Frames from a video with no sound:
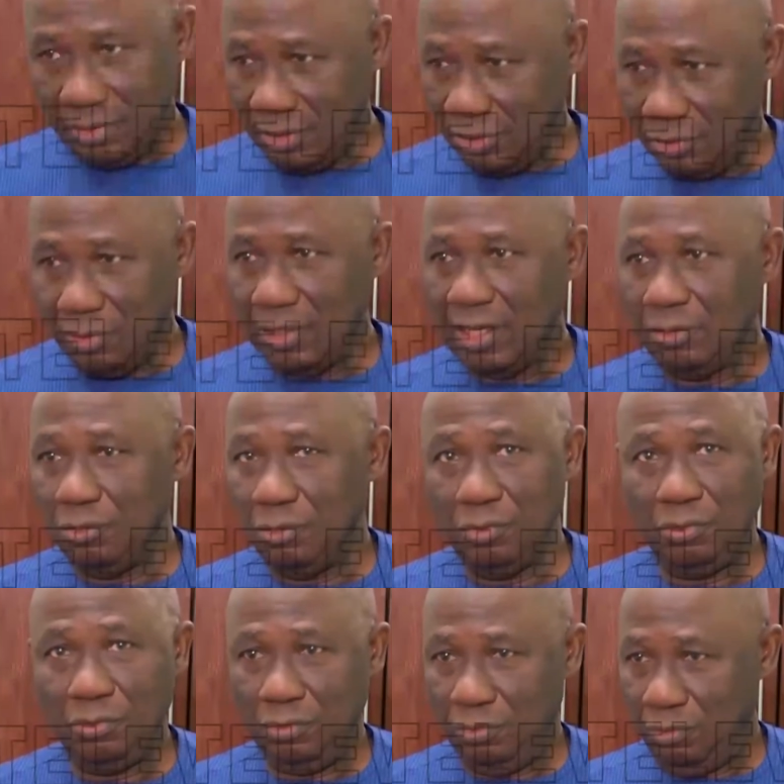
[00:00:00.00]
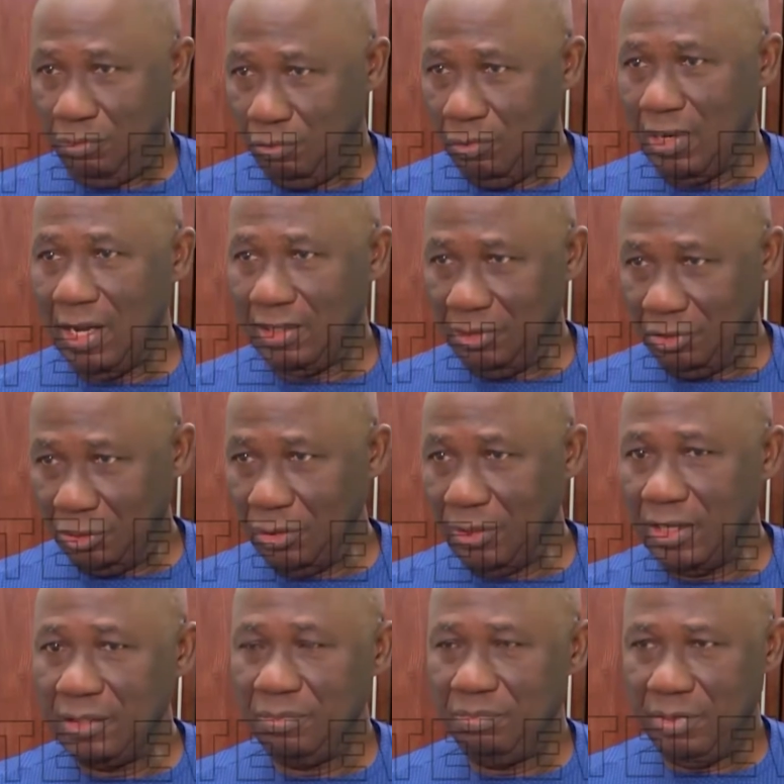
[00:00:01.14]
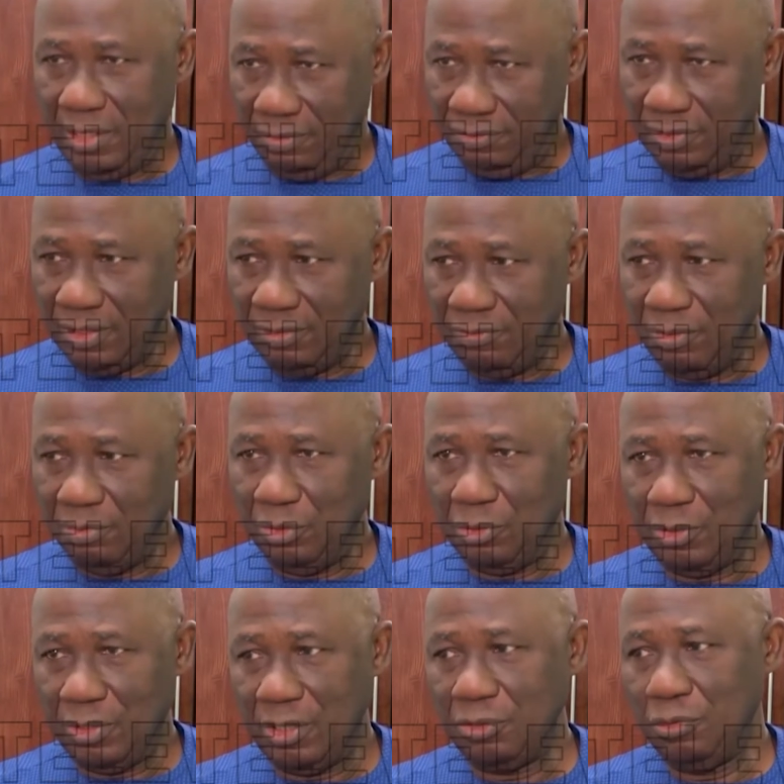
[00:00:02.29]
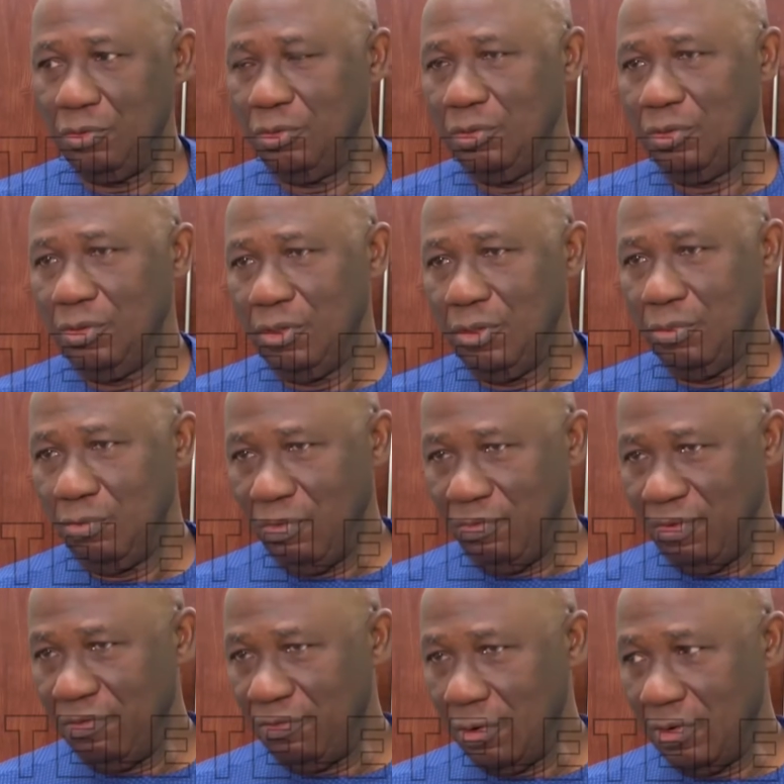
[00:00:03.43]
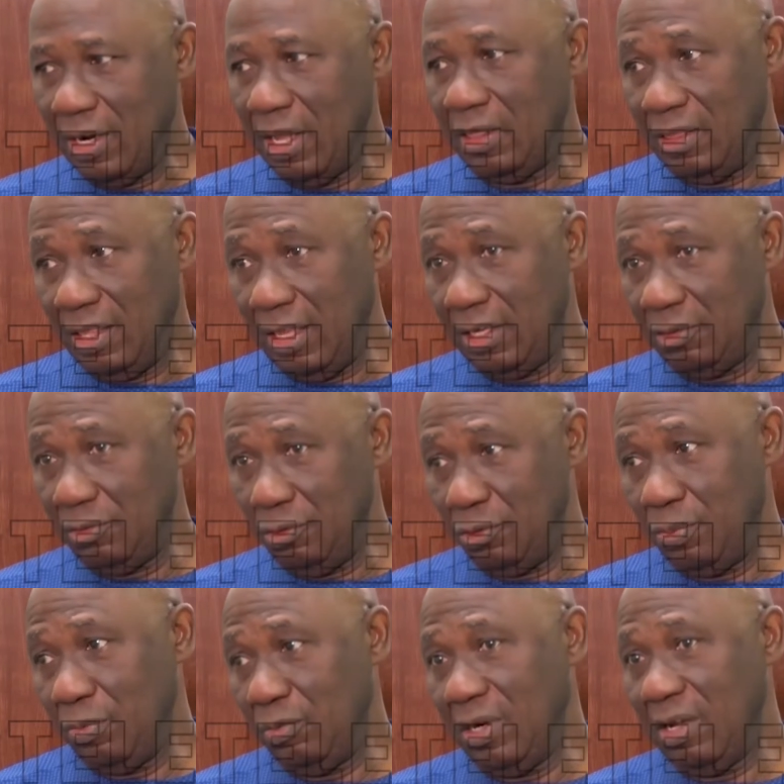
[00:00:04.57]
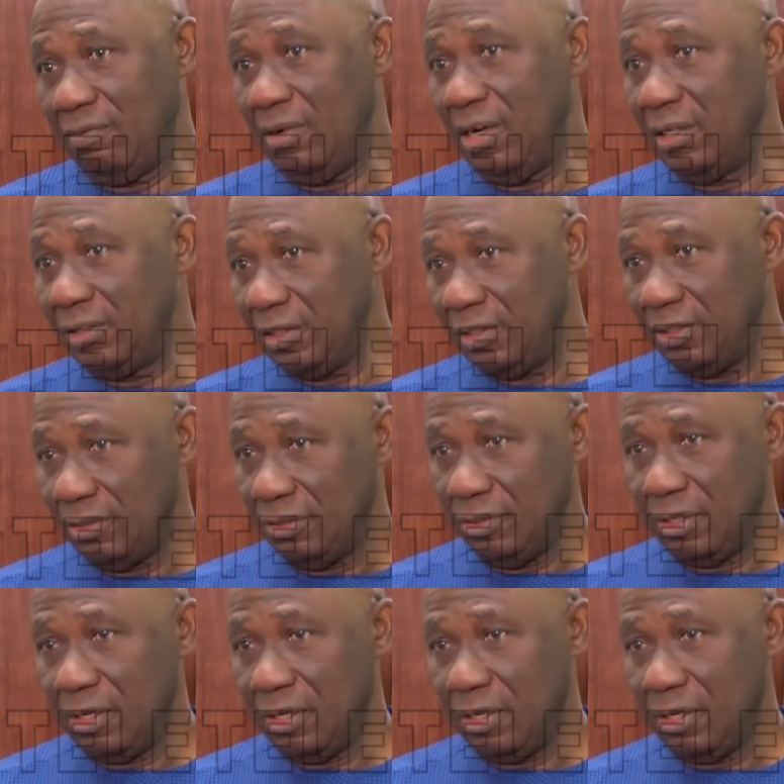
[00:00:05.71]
they saw that those who had insurance benefited from insurance. So moving forward, I think those people would have learned, the